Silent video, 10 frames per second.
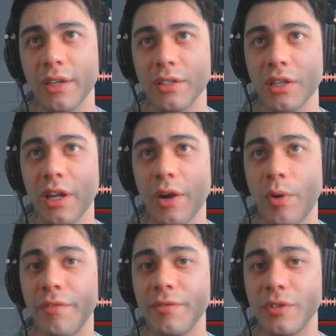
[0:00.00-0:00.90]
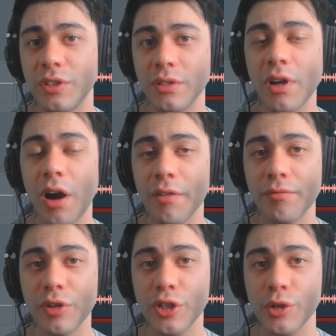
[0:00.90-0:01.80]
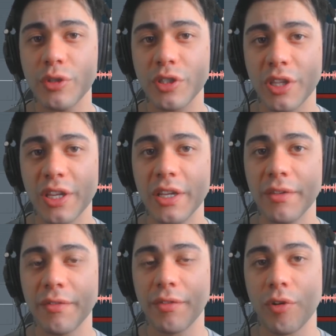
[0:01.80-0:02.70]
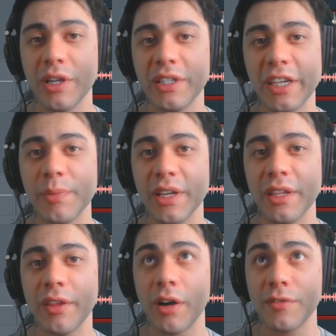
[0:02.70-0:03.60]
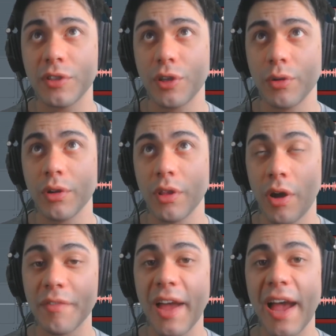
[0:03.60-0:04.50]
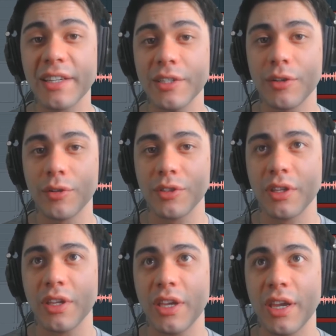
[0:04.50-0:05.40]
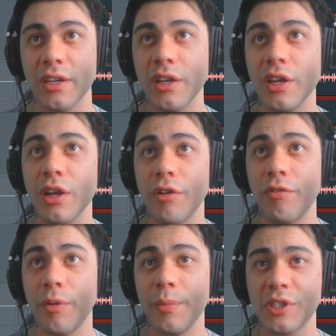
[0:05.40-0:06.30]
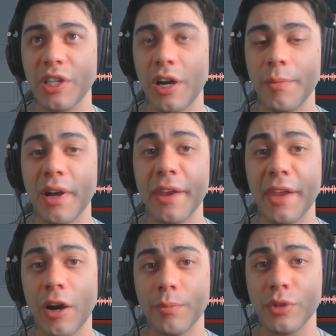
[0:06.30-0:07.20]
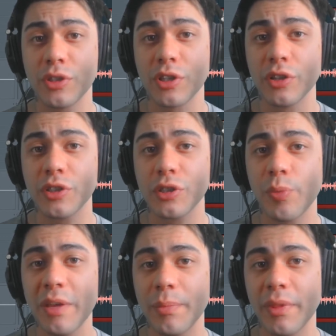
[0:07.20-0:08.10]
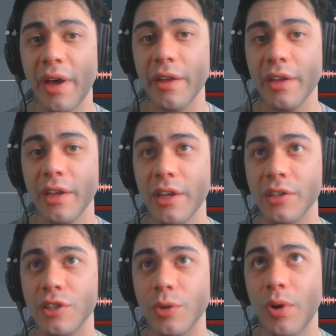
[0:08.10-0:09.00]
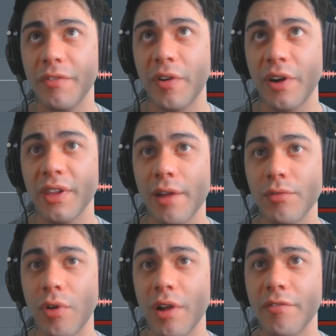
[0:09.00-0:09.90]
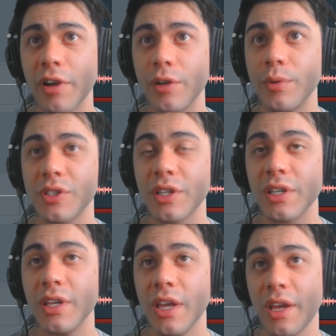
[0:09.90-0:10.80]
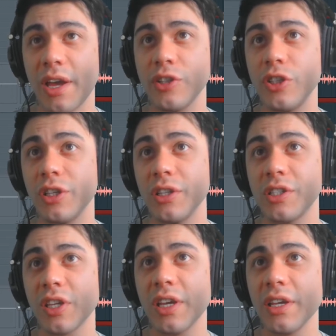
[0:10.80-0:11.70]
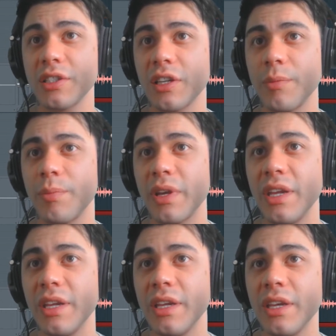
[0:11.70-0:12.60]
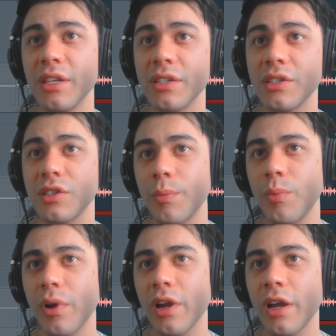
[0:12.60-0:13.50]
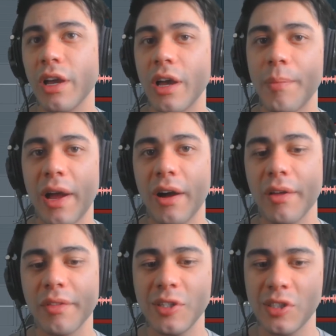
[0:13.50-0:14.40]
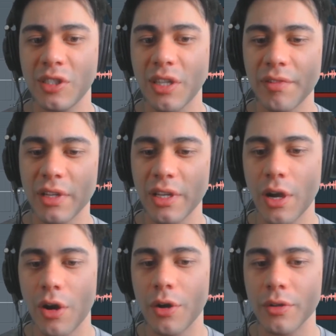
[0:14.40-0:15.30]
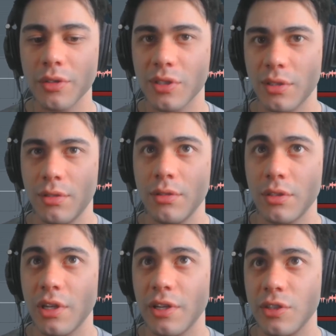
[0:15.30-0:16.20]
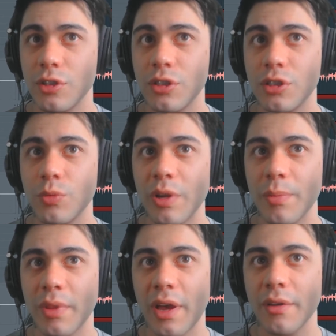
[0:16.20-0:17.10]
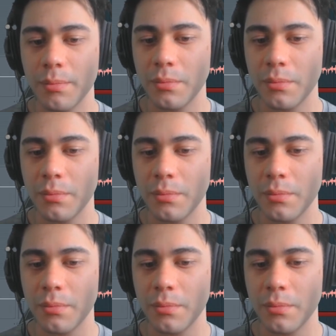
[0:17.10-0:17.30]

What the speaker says: So now I've reduced the 3 dB that I've added onto the kick from the sub, and now I'm just going to sweep that until I find that right frequency. As you can see, it's going to be somewhere about the 70 hertz. So let's just sweep that.